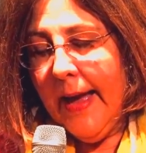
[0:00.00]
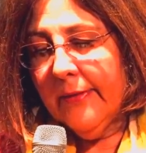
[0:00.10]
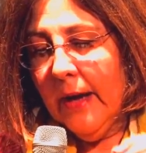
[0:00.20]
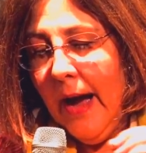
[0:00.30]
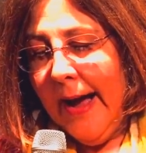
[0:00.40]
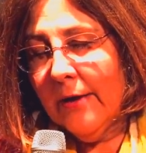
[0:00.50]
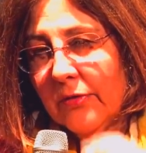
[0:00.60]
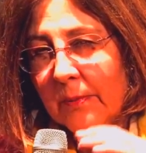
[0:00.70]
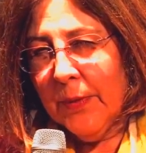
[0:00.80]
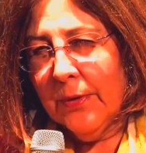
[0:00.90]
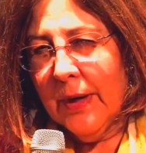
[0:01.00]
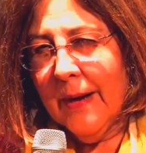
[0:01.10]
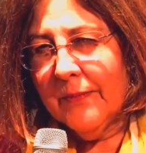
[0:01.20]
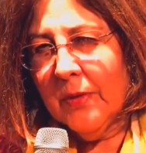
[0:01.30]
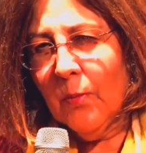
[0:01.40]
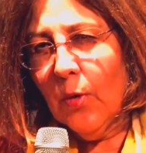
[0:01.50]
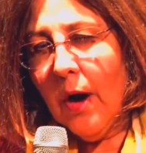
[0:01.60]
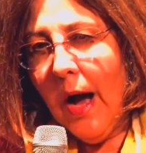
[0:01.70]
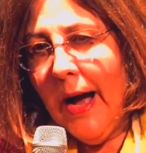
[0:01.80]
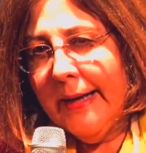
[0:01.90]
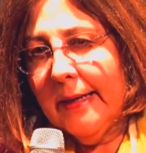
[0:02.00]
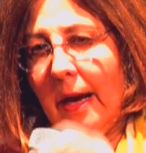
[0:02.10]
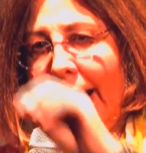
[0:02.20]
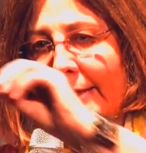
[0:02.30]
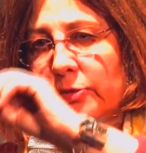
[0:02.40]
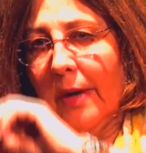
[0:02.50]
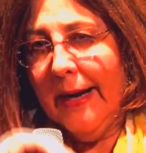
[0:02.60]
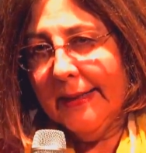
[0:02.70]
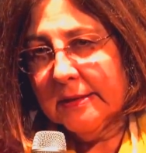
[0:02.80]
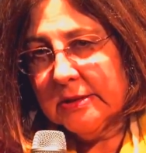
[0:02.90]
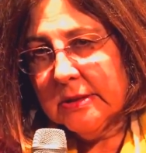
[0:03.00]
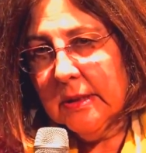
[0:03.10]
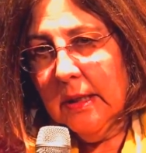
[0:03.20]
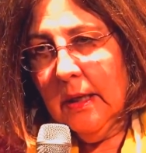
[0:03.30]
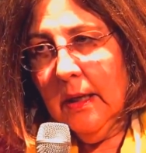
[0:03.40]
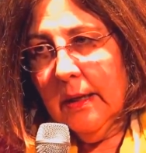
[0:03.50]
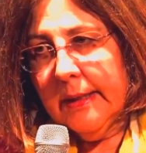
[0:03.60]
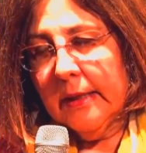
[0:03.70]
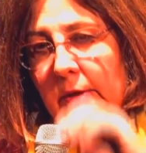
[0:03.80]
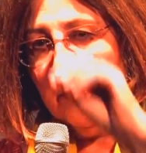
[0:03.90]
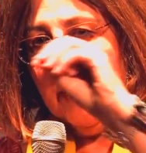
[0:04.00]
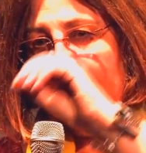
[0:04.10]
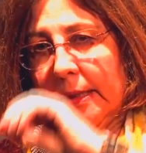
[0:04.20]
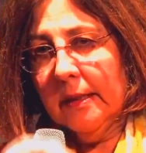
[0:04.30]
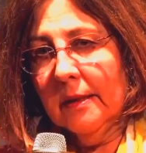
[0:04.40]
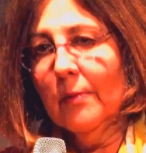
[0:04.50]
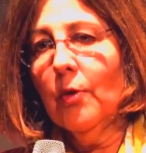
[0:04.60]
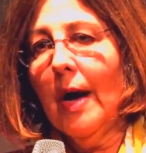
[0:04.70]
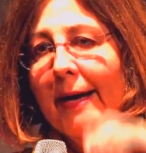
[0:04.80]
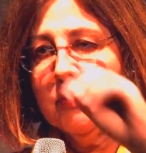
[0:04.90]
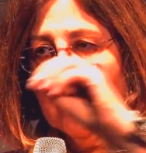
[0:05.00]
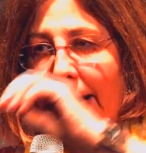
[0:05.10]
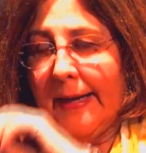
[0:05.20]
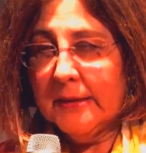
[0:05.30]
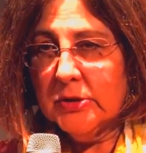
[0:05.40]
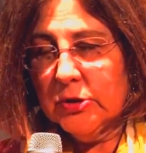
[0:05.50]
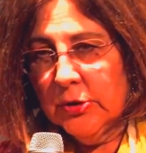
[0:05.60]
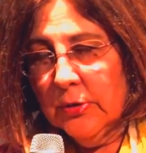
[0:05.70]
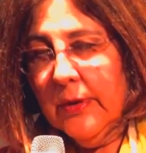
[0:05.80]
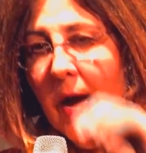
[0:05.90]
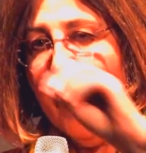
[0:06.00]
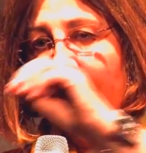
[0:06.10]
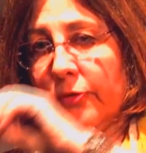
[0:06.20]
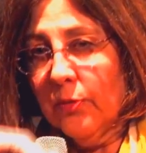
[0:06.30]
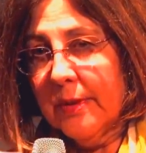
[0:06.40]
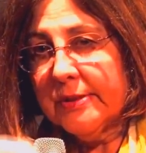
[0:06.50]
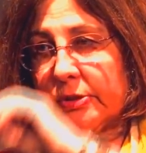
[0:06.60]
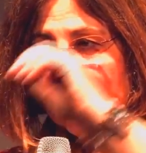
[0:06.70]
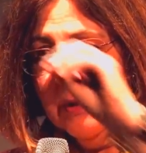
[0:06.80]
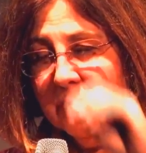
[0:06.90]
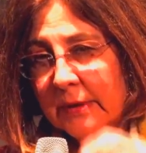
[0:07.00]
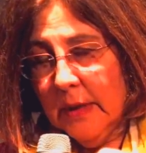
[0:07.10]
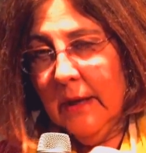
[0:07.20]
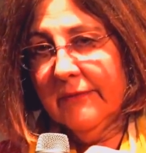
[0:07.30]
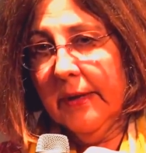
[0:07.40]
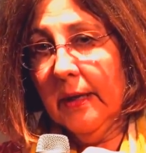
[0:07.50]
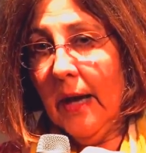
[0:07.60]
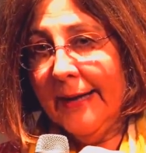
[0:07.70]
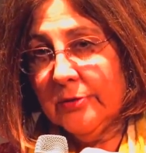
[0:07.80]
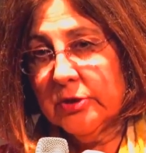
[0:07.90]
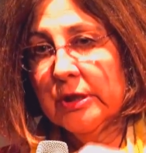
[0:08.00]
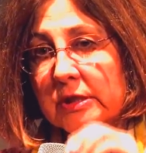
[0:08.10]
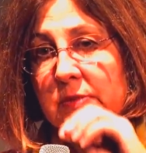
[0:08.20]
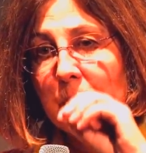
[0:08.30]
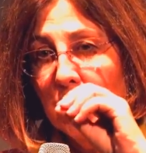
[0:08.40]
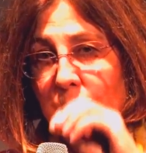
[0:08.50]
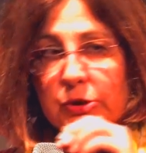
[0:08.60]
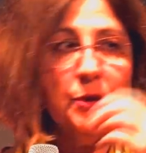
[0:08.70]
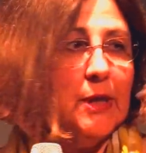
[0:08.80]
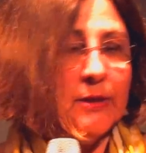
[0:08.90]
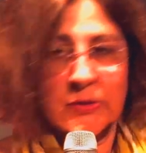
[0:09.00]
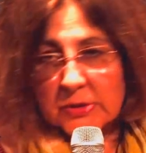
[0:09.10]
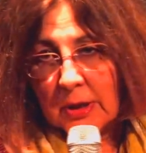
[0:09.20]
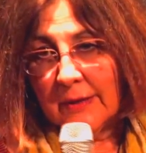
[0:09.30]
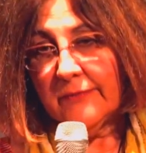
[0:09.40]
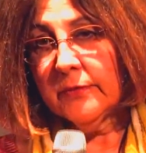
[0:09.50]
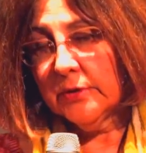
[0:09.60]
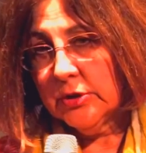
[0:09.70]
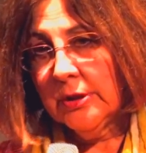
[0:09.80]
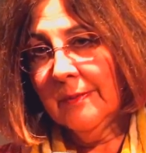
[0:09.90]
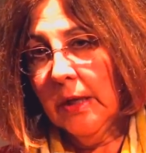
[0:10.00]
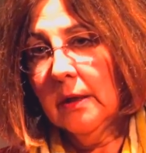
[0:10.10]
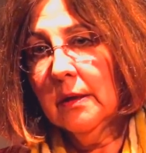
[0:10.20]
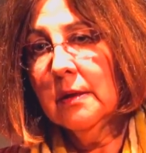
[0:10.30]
the higher the burnup, the more hydrides get created, and the more hydrides, the higher the risk of a hydrogen explosion like you saw at Fukushima.